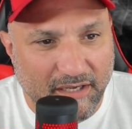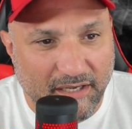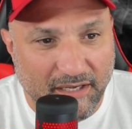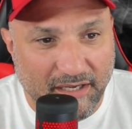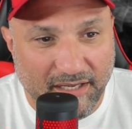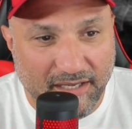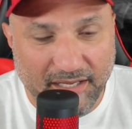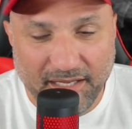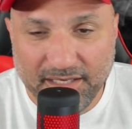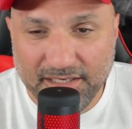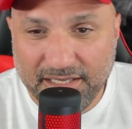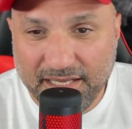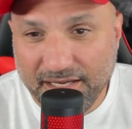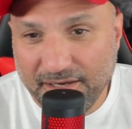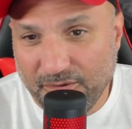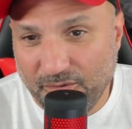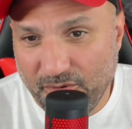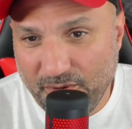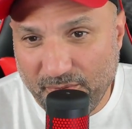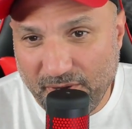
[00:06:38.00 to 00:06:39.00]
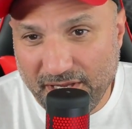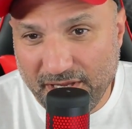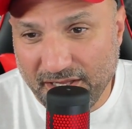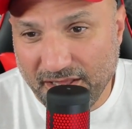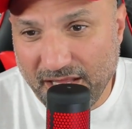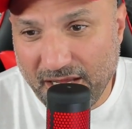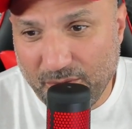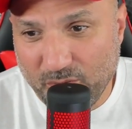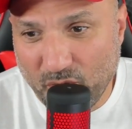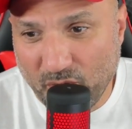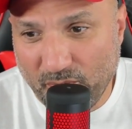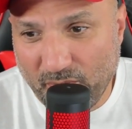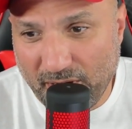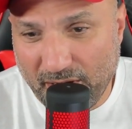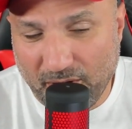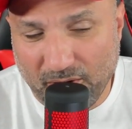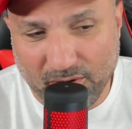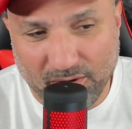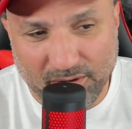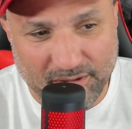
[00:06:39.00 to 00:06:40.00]
And yeah, we made a lot more
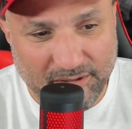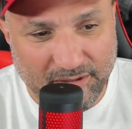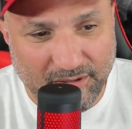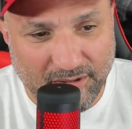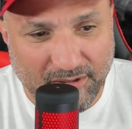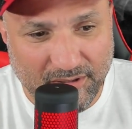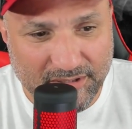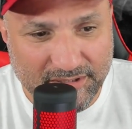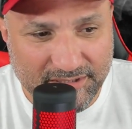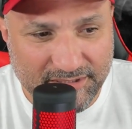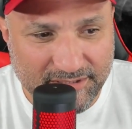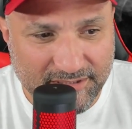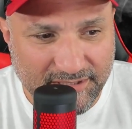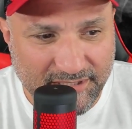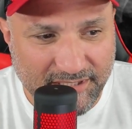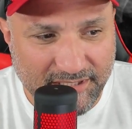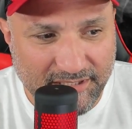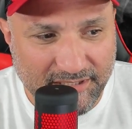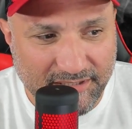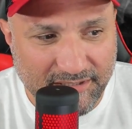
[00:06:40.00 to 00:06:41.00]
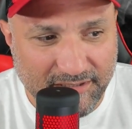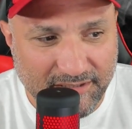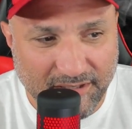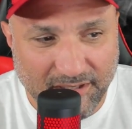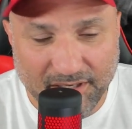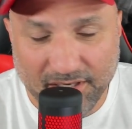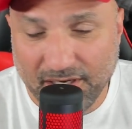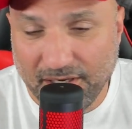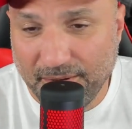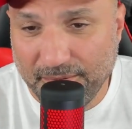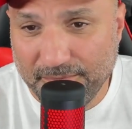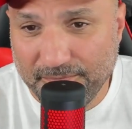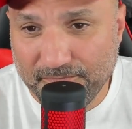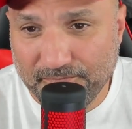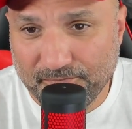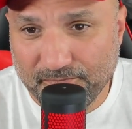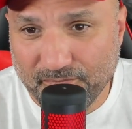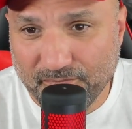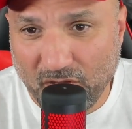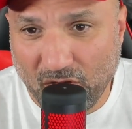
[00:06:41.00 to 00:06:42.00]
power on the
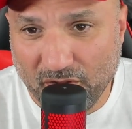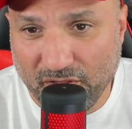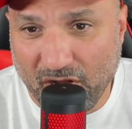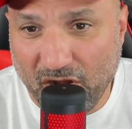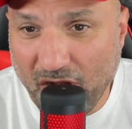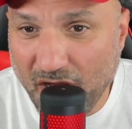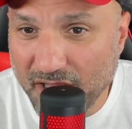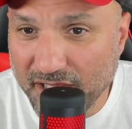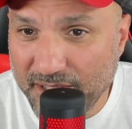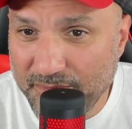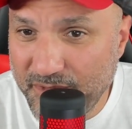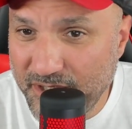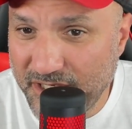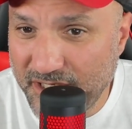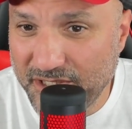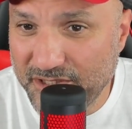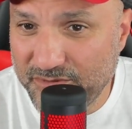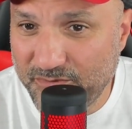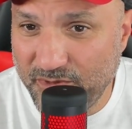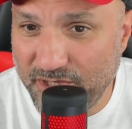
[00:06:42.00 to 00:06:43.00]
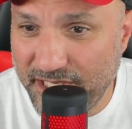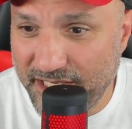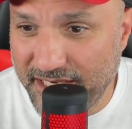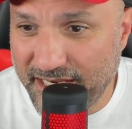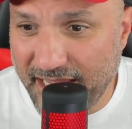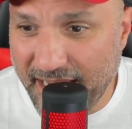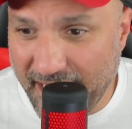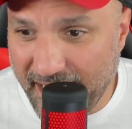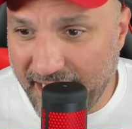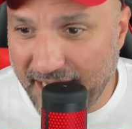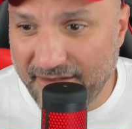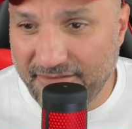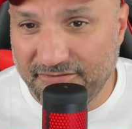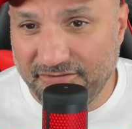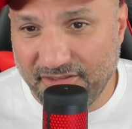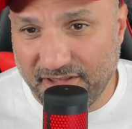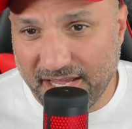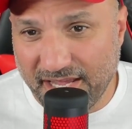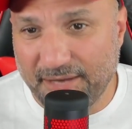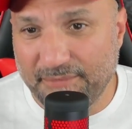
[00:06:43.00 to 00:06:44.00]
Holley because we didn't have
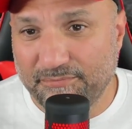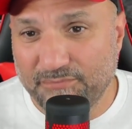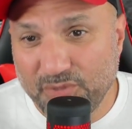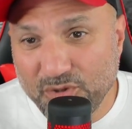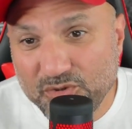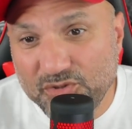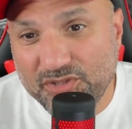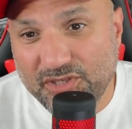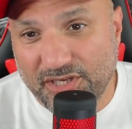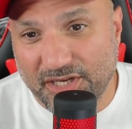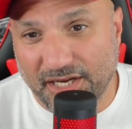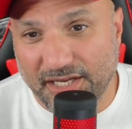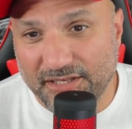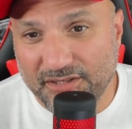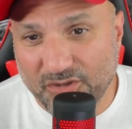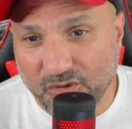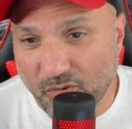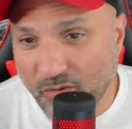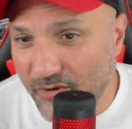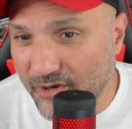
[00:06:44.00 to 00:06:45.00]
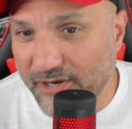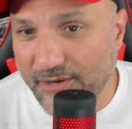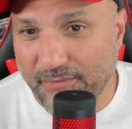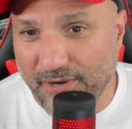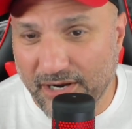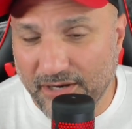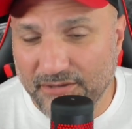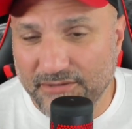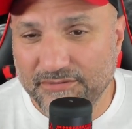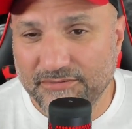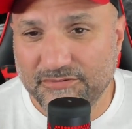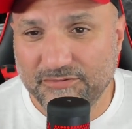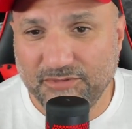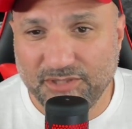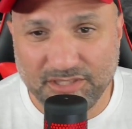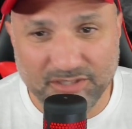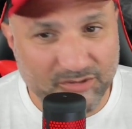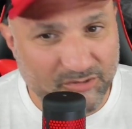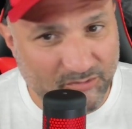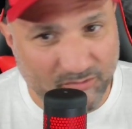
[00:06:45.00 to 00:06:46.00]
that boost cut to worry about.
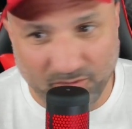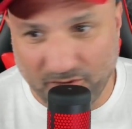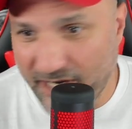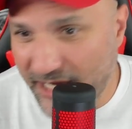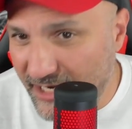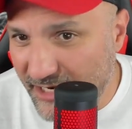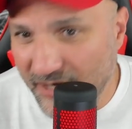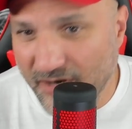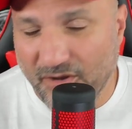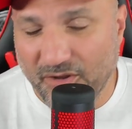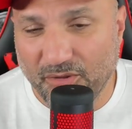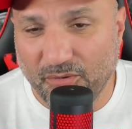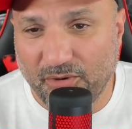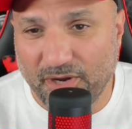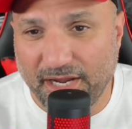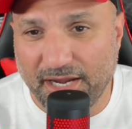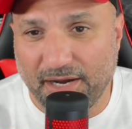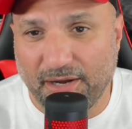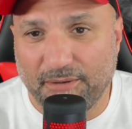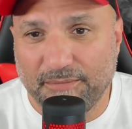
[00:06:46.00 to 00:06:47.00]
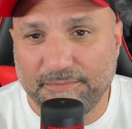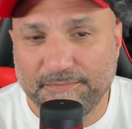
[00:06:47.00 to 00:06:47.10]
We just ran it all the way out.